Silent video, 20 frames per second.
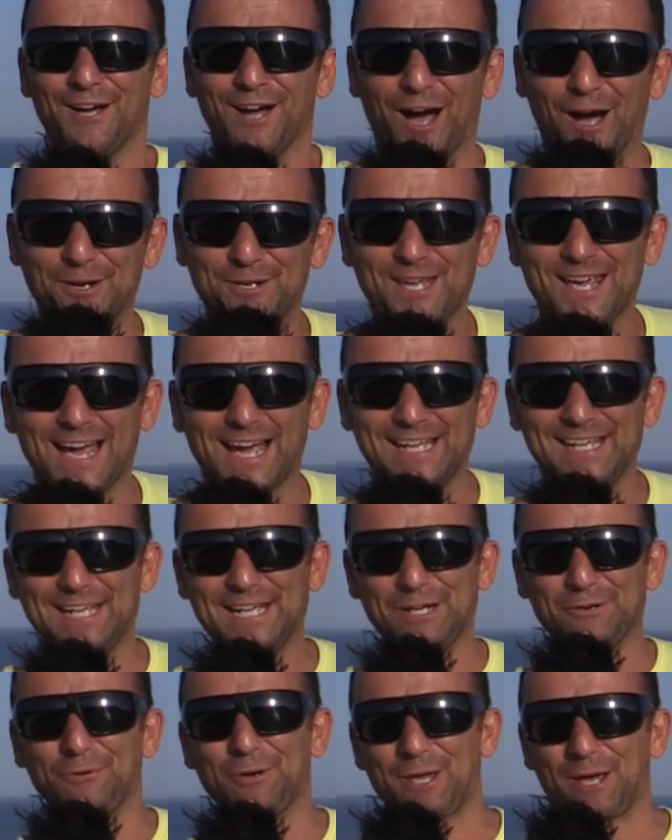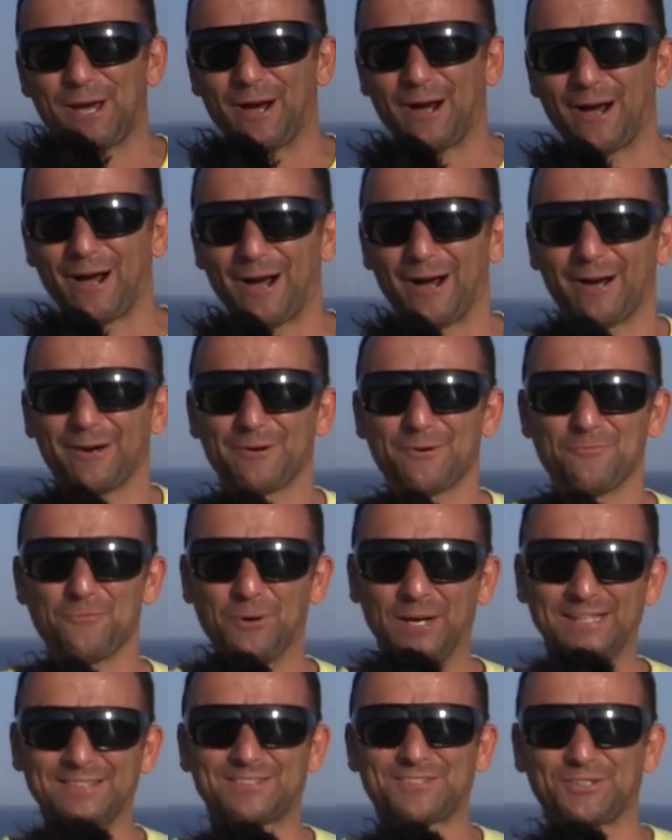Okay, here we are.
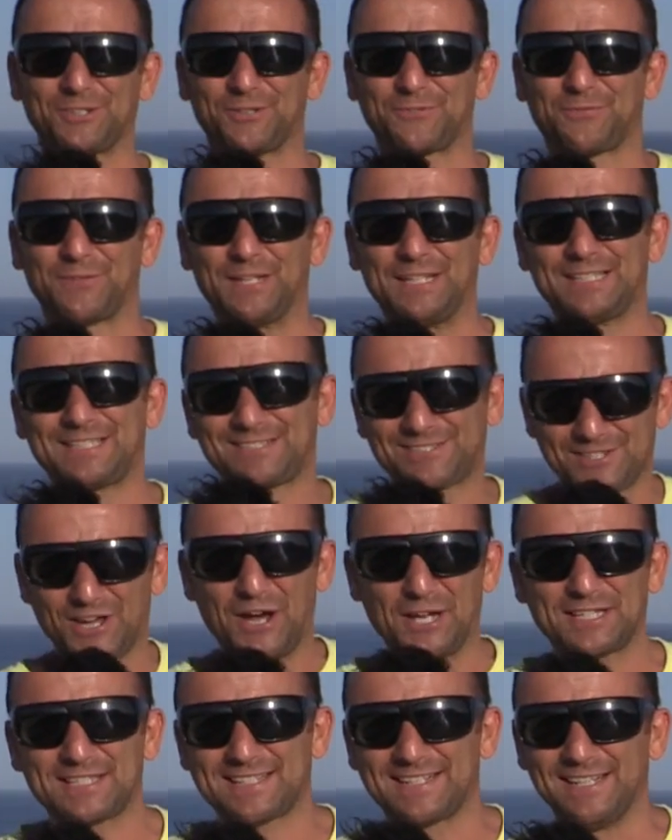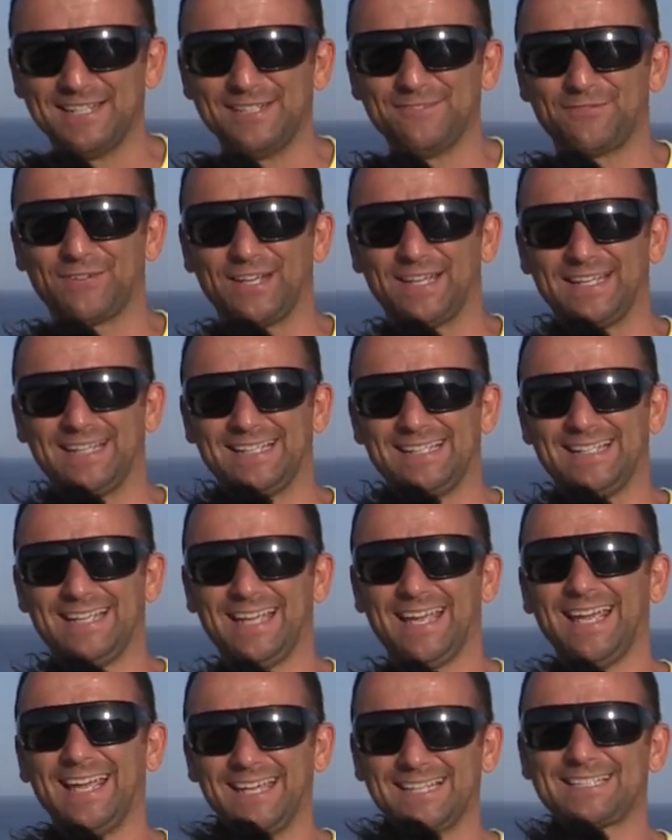Windsurfing.TV
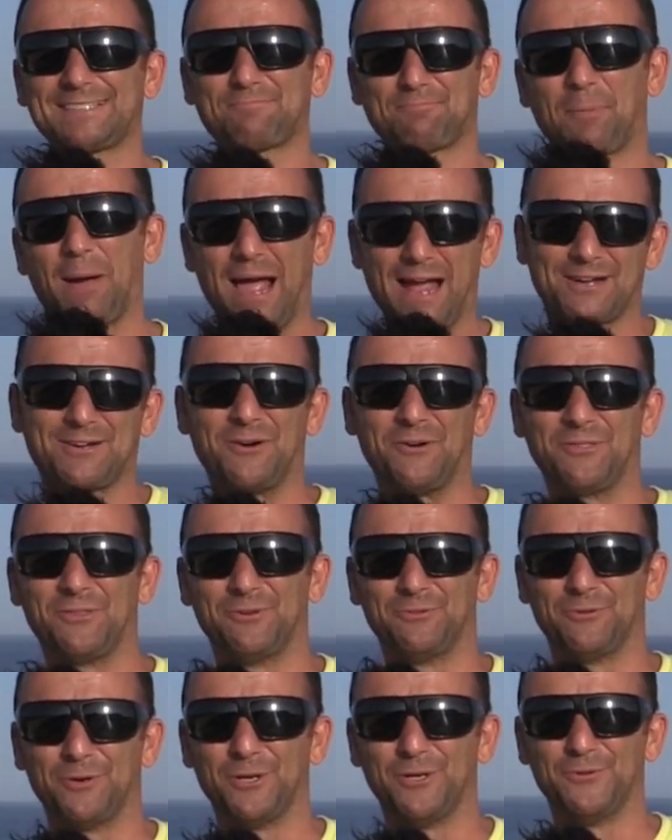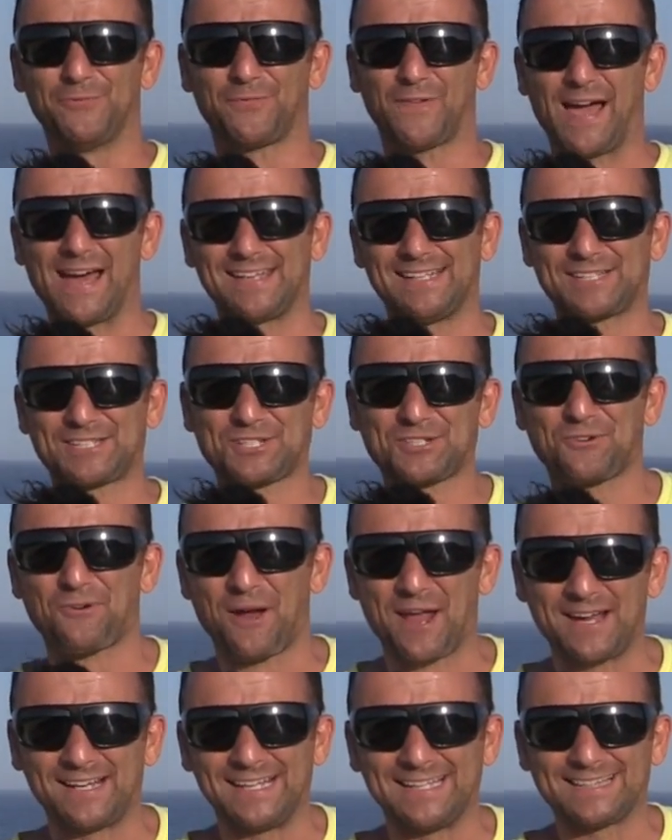is back on the roof and it's
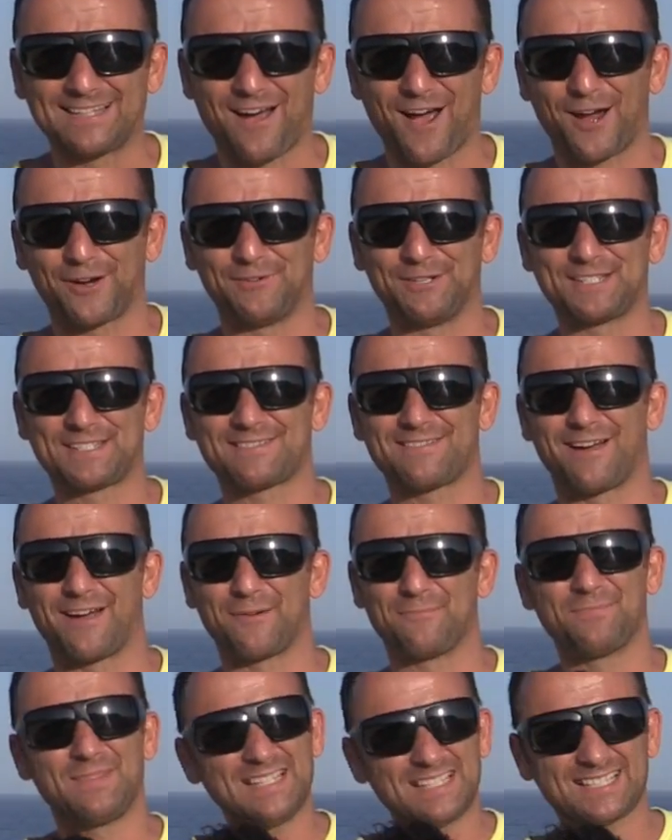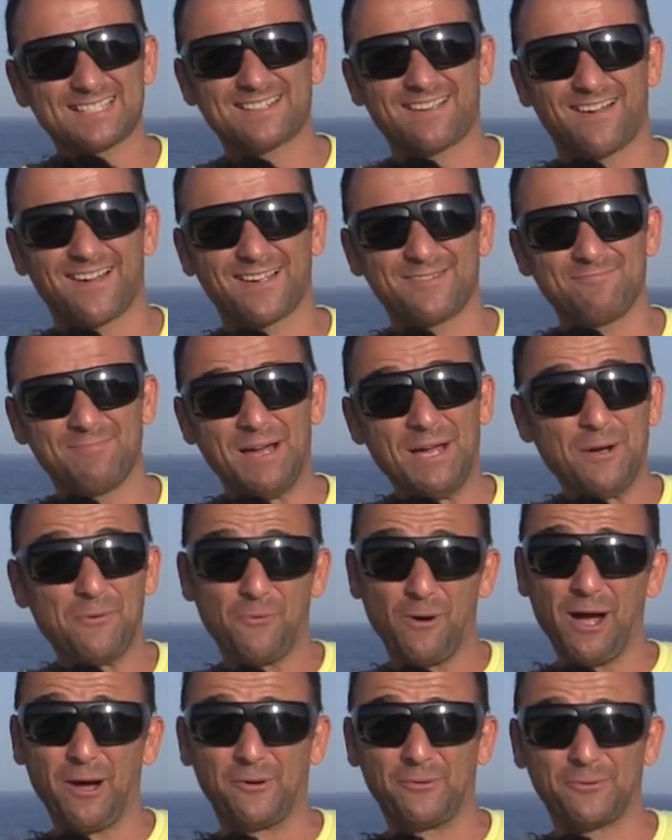training diaries time. This time,
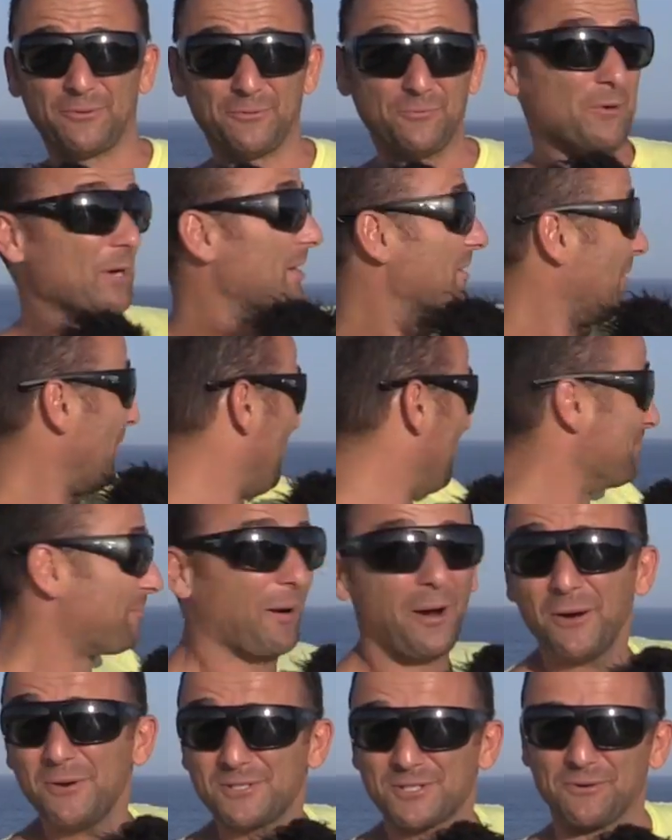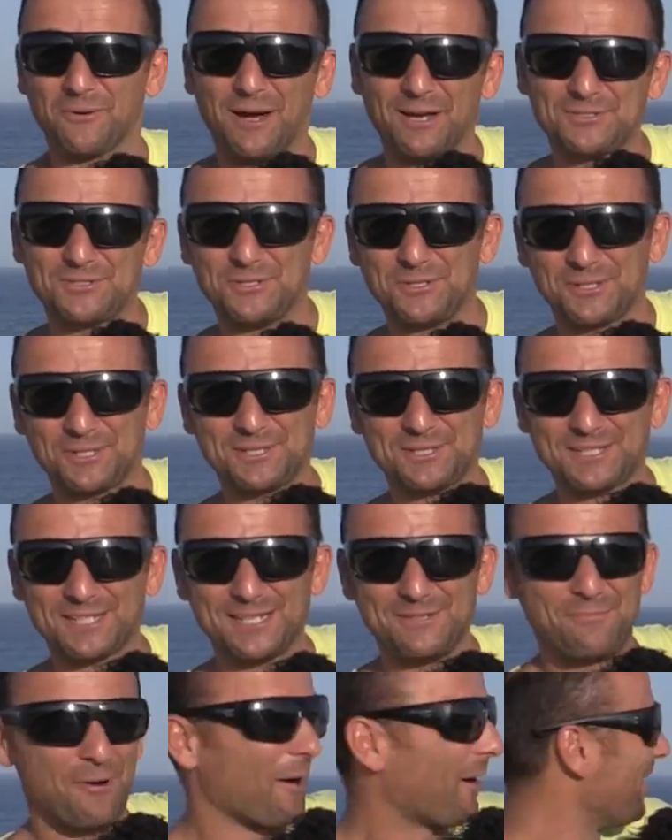well, we're not in Pozo. As you can
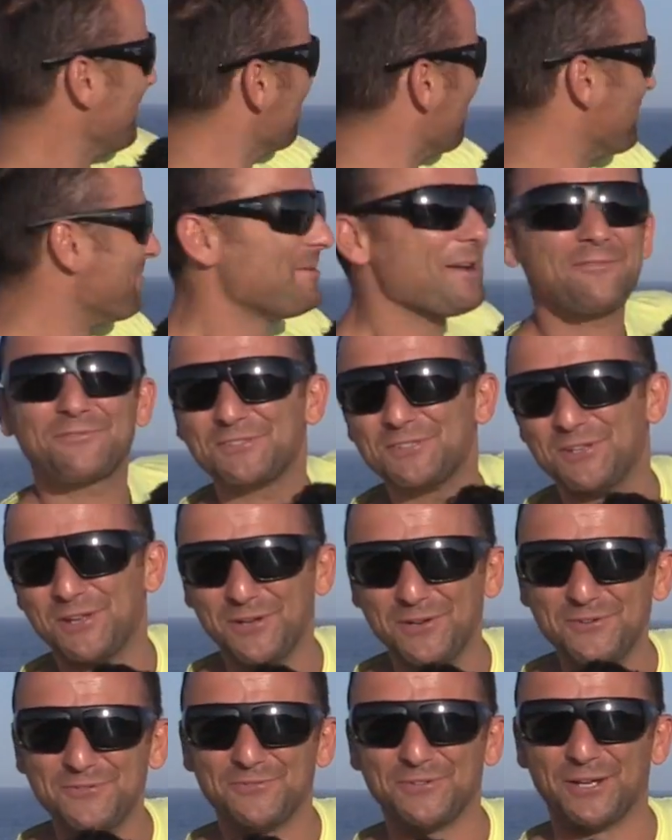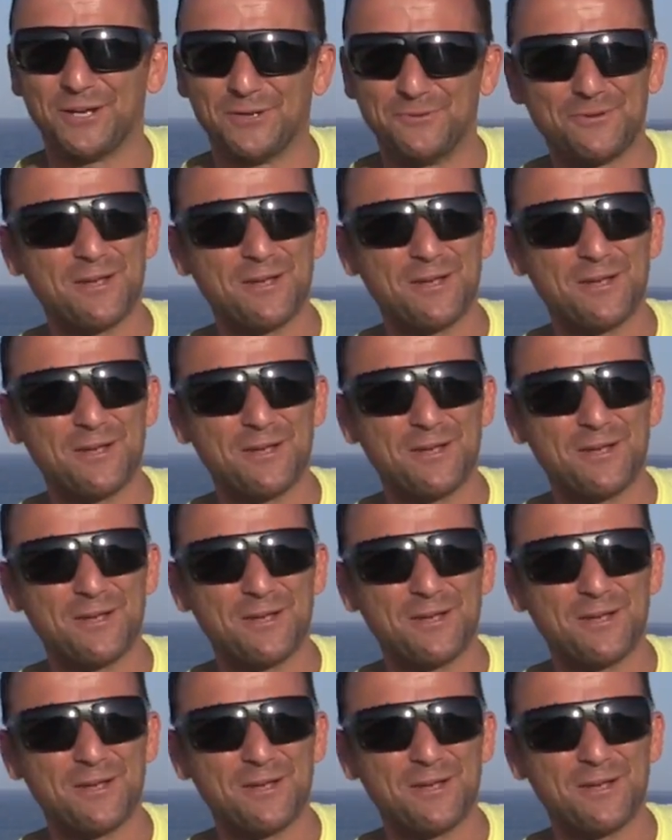see behind me, we have a new view.